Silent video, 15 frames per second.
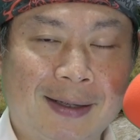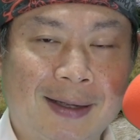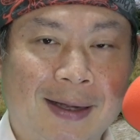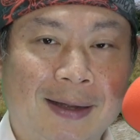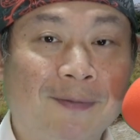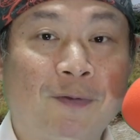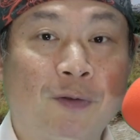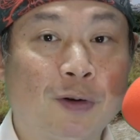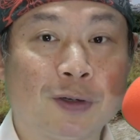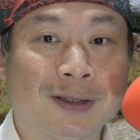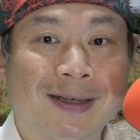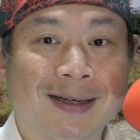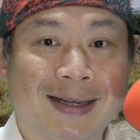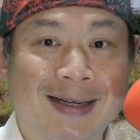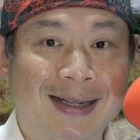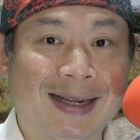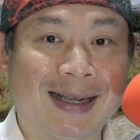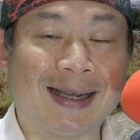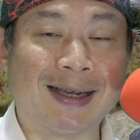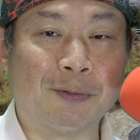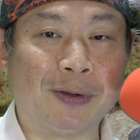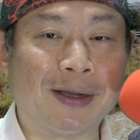
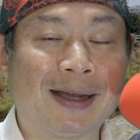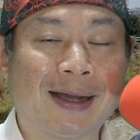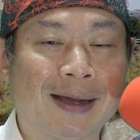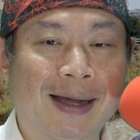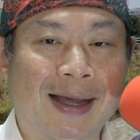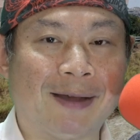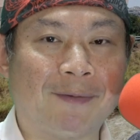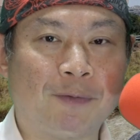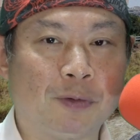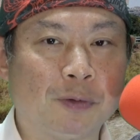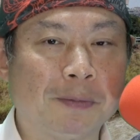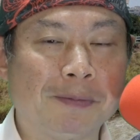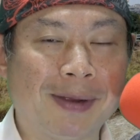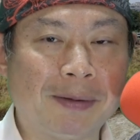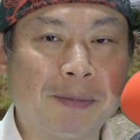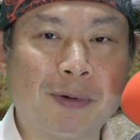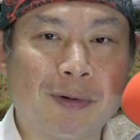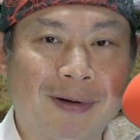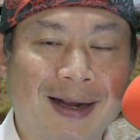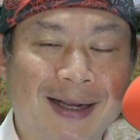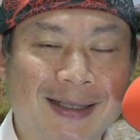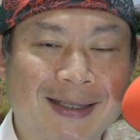Unfortunately, we have to
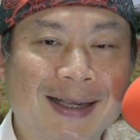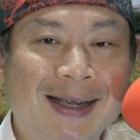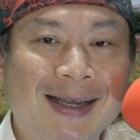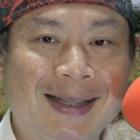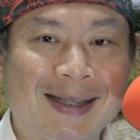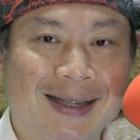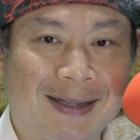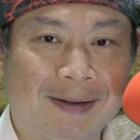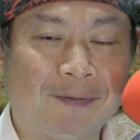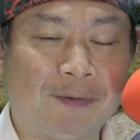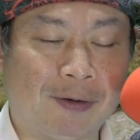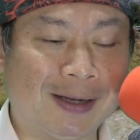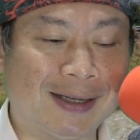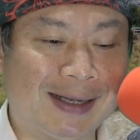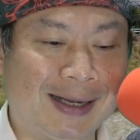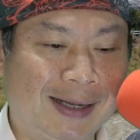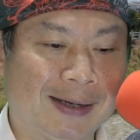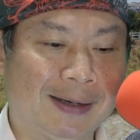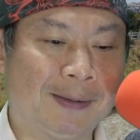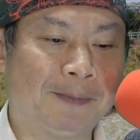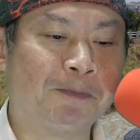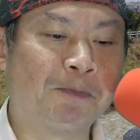memorize the difference
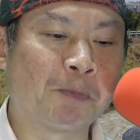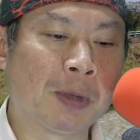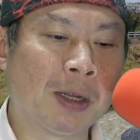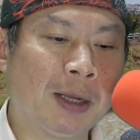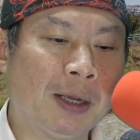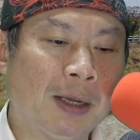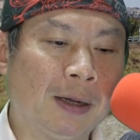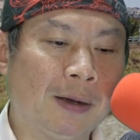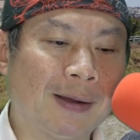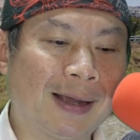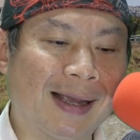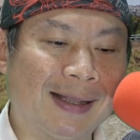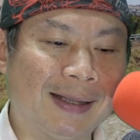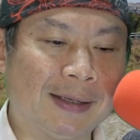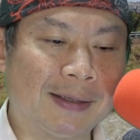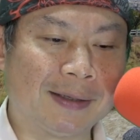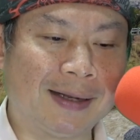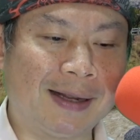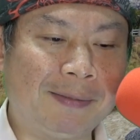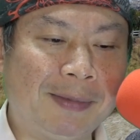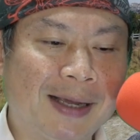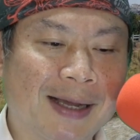here. Okay, so
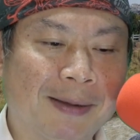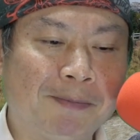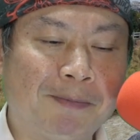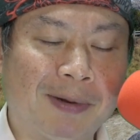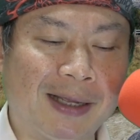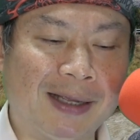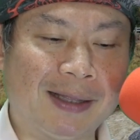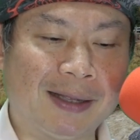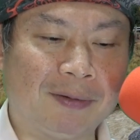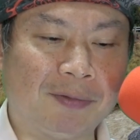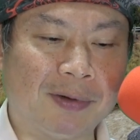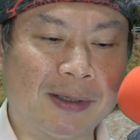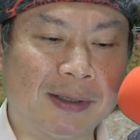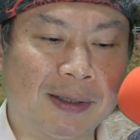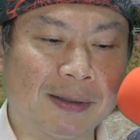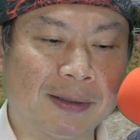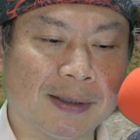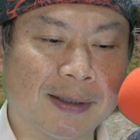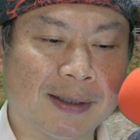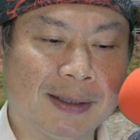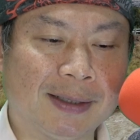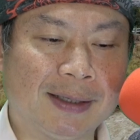let me complete the result.
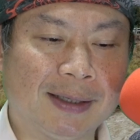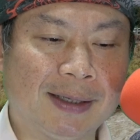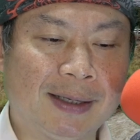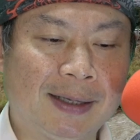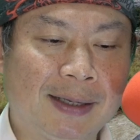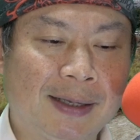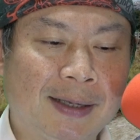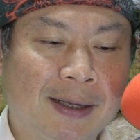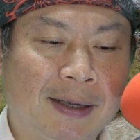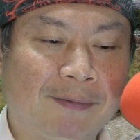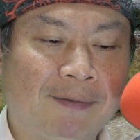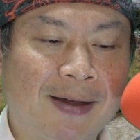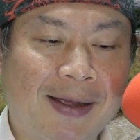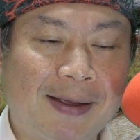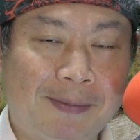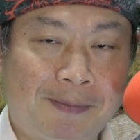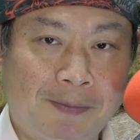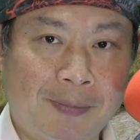If I